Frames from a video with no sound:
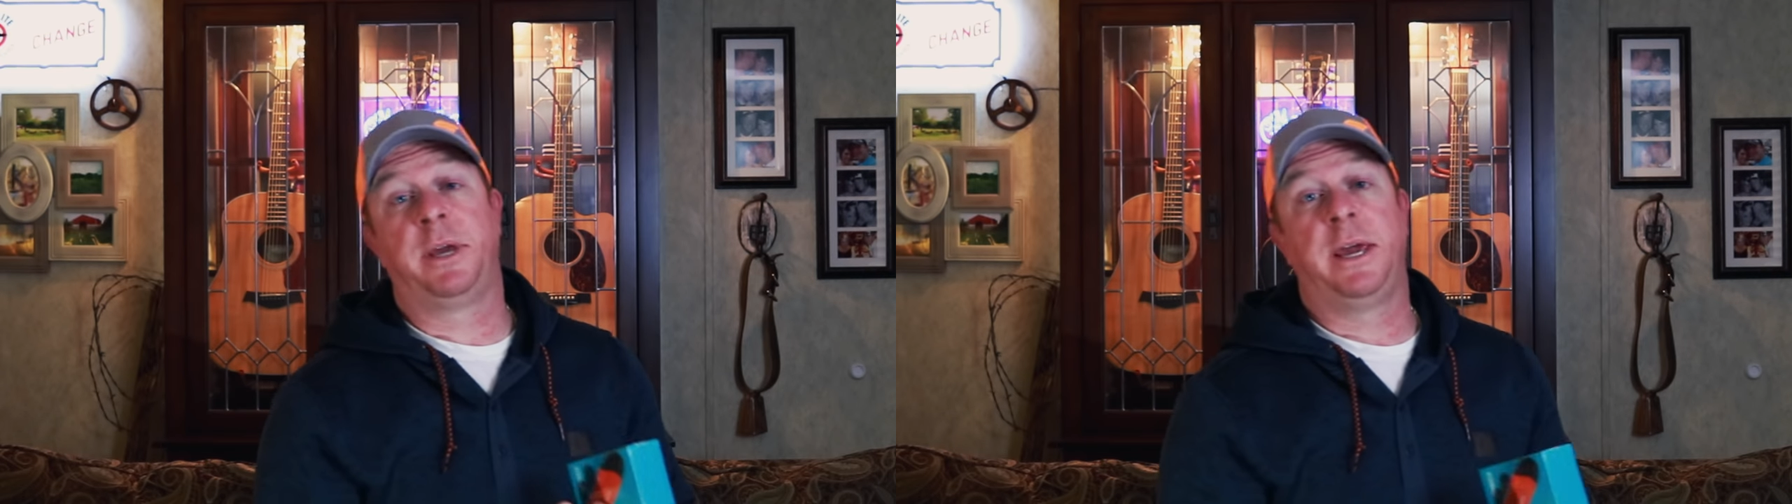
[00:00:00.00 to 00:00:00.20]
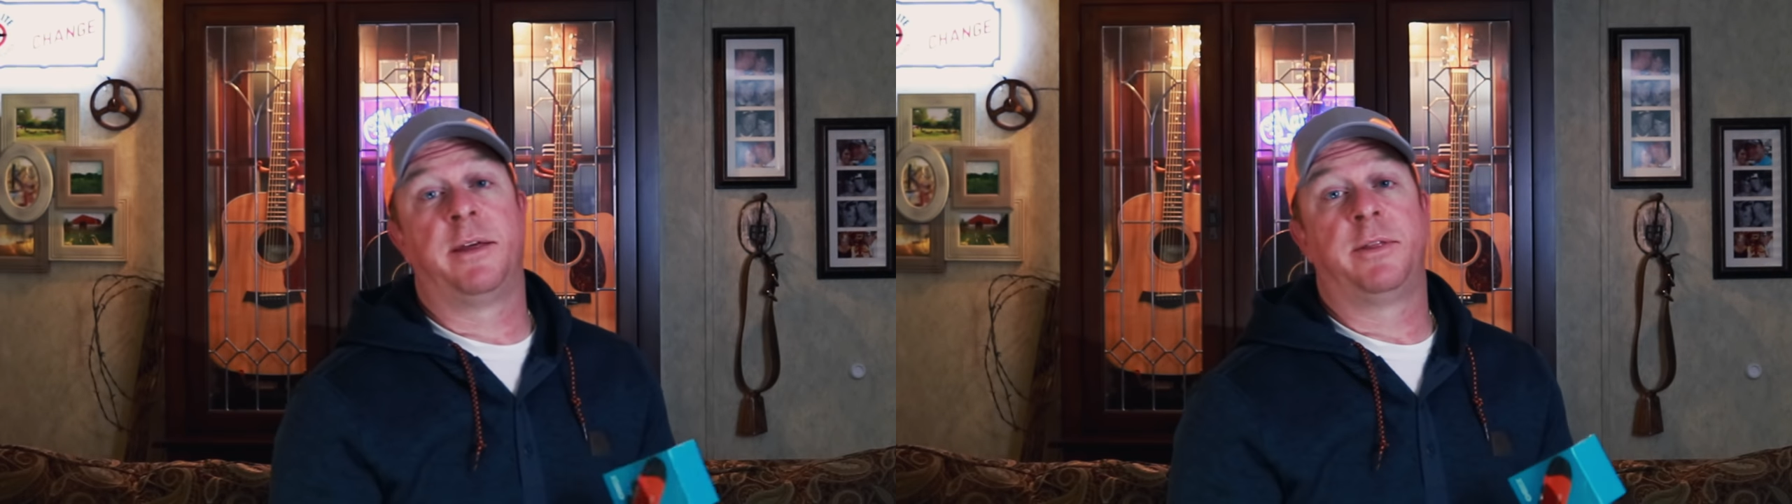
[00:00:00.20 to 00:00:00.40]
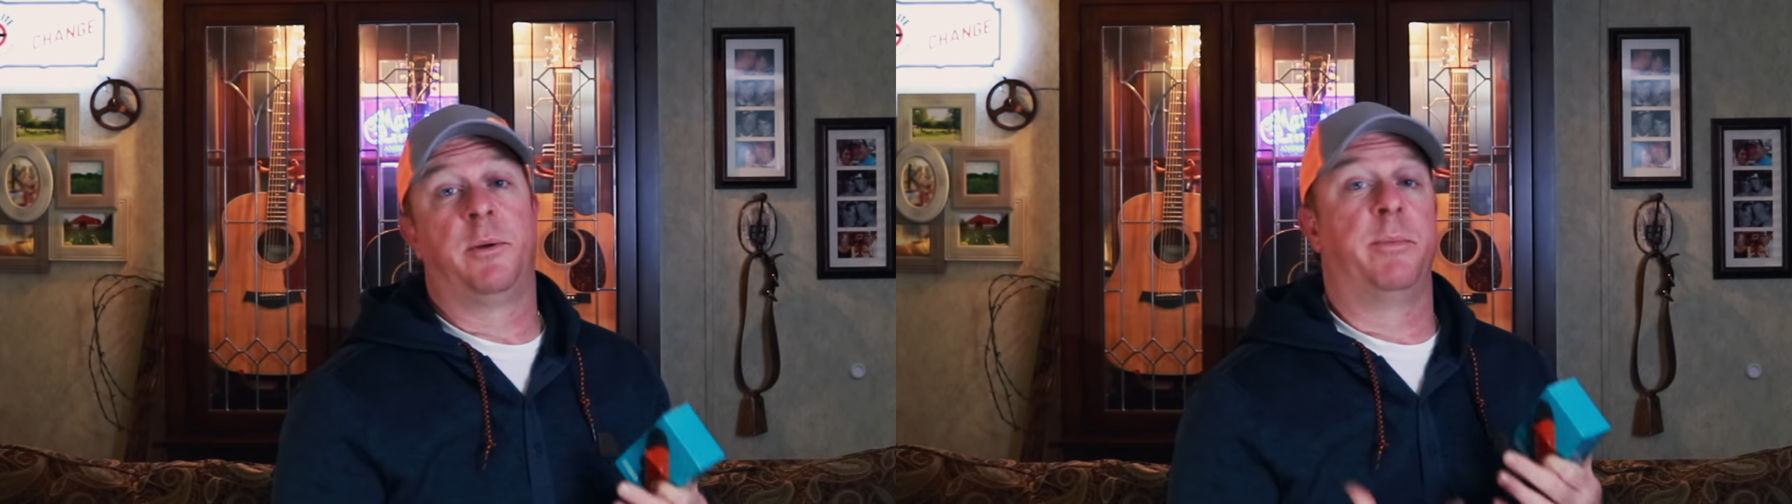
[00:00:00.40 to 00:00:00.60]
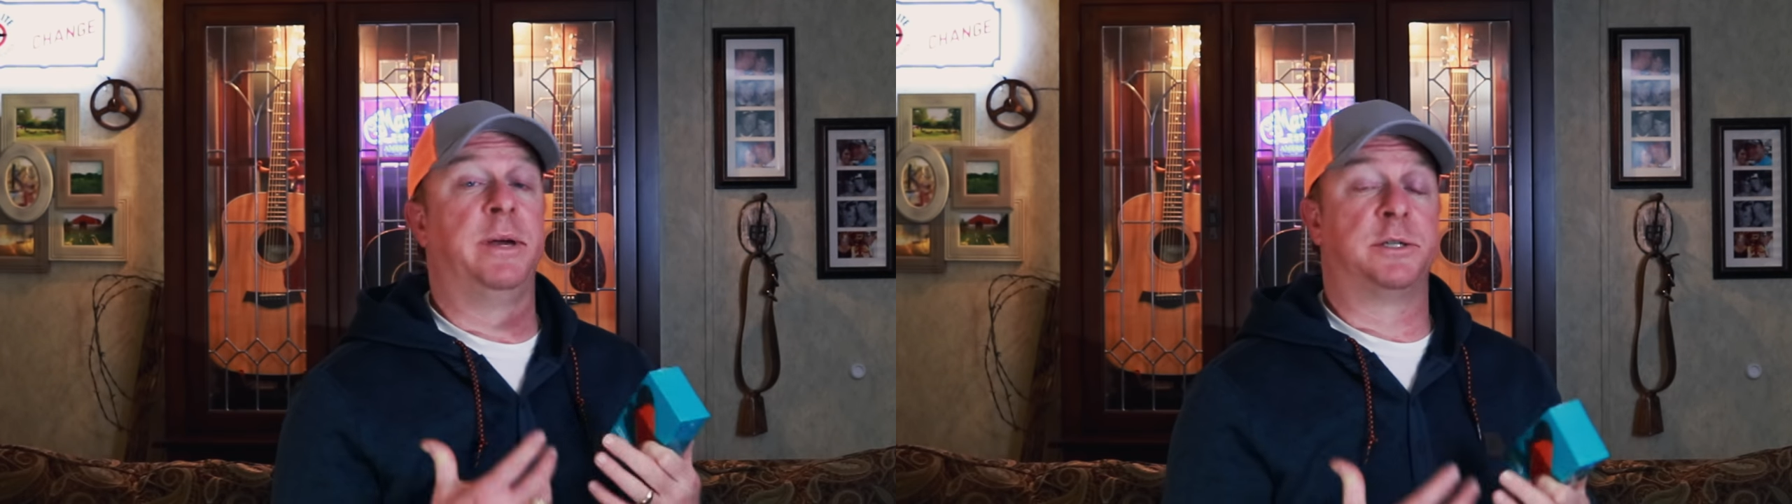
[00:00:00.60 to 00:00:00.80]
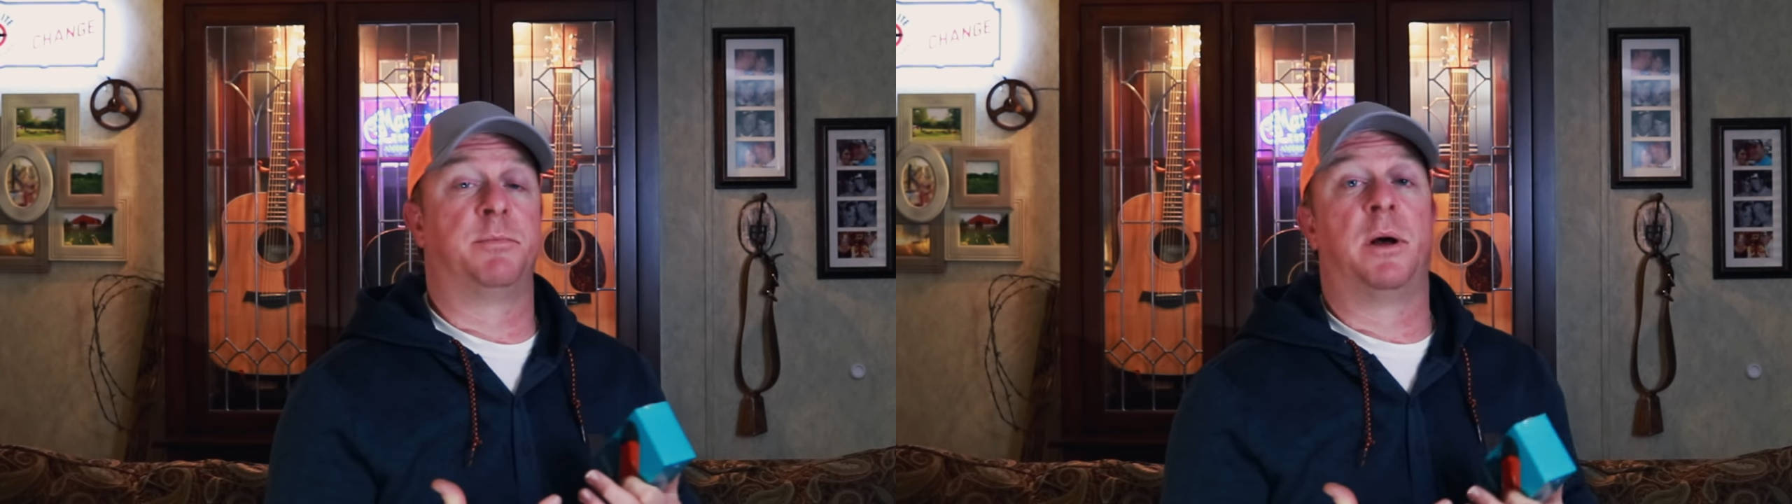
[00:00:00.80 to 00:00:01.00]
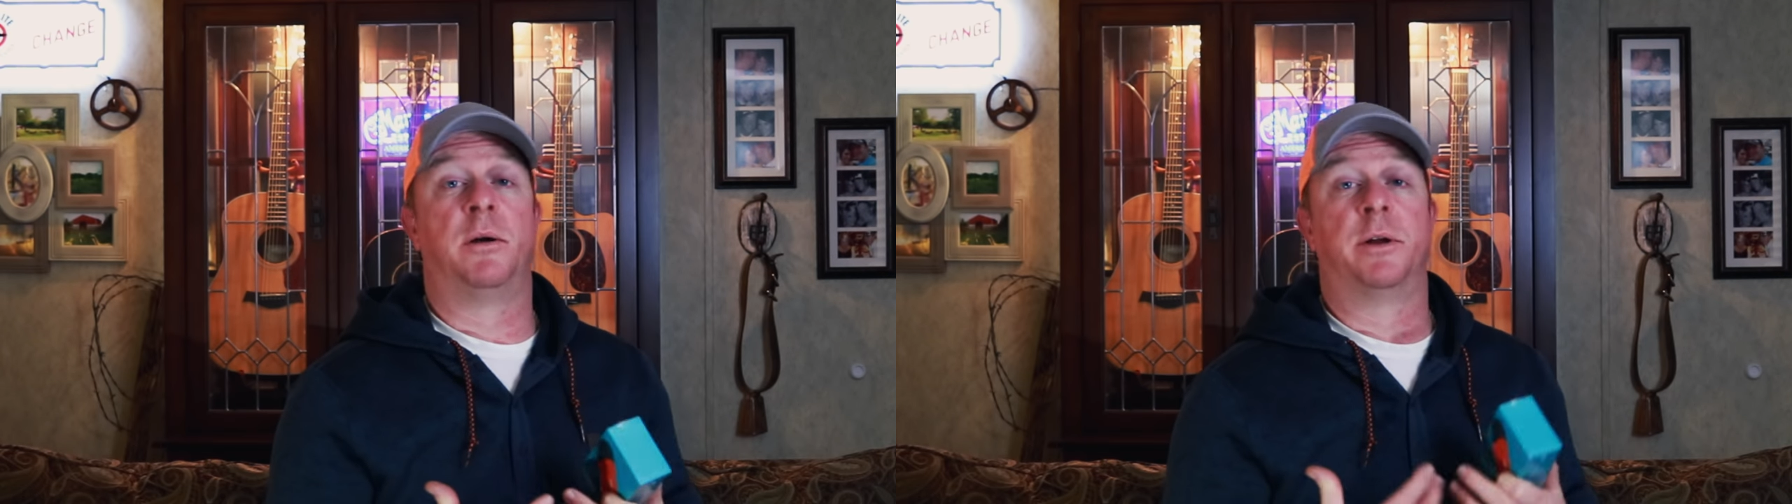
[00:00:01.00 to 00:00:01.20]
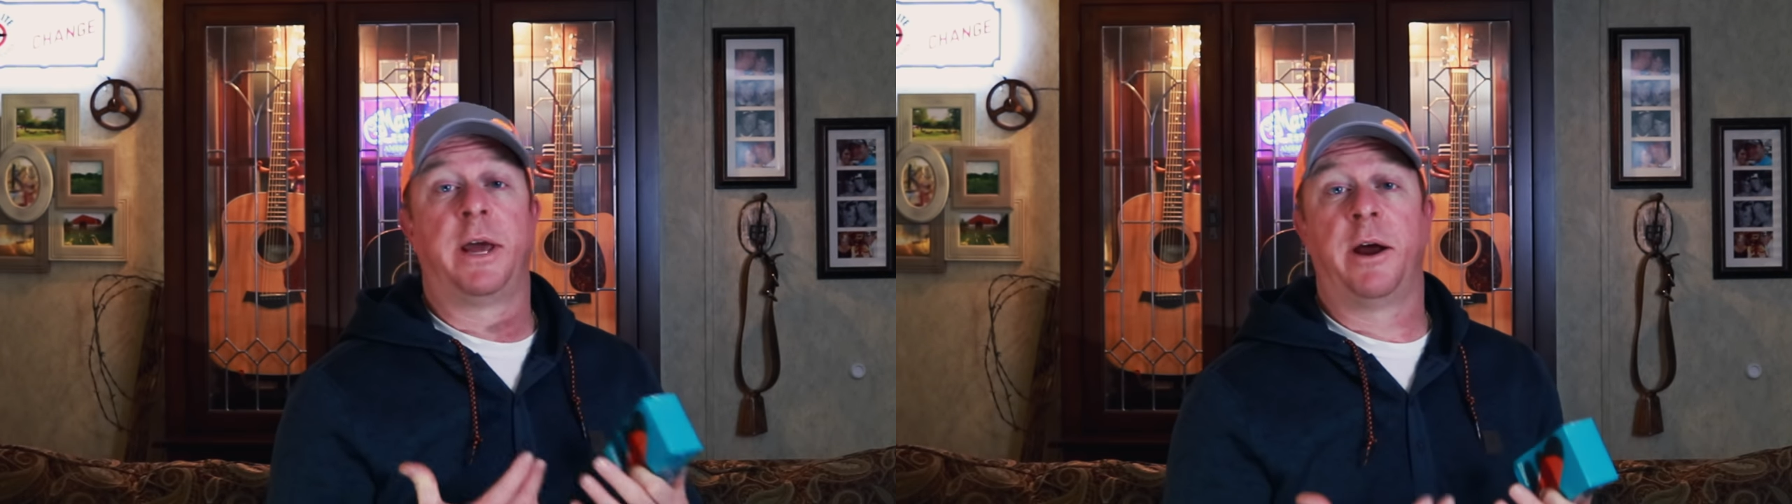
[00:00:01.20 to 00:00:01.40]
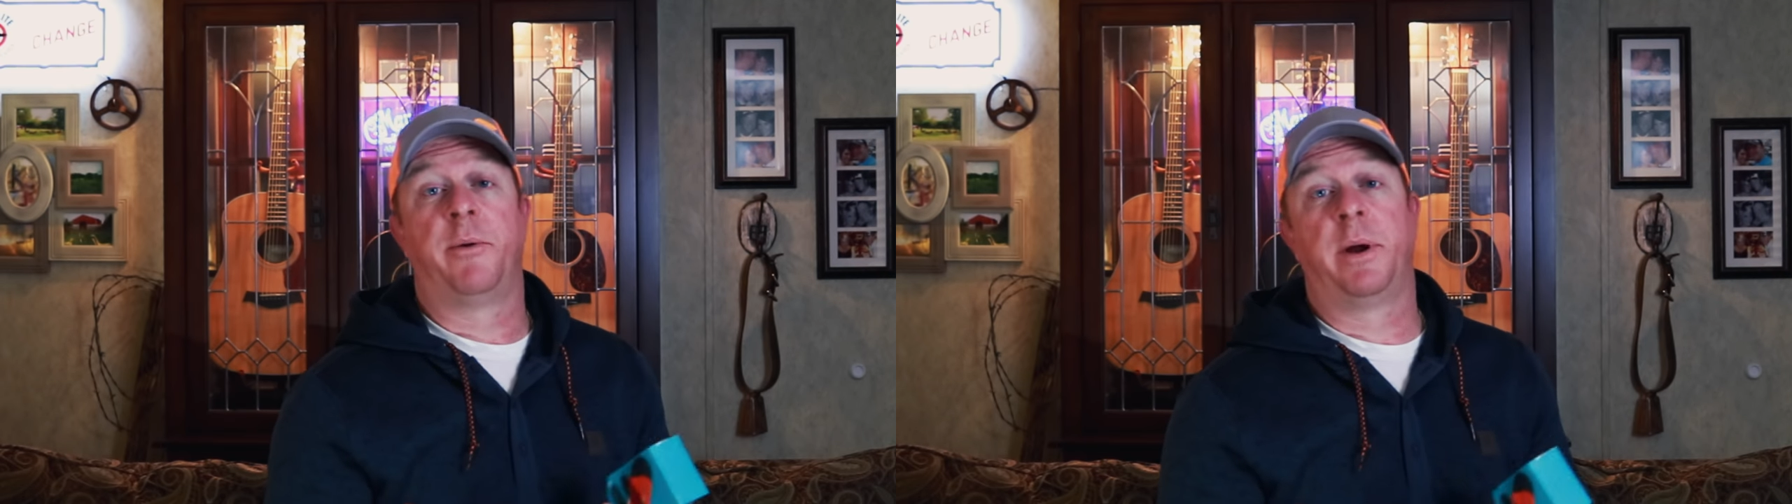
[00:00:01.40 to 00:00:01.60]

kit that would be small to carry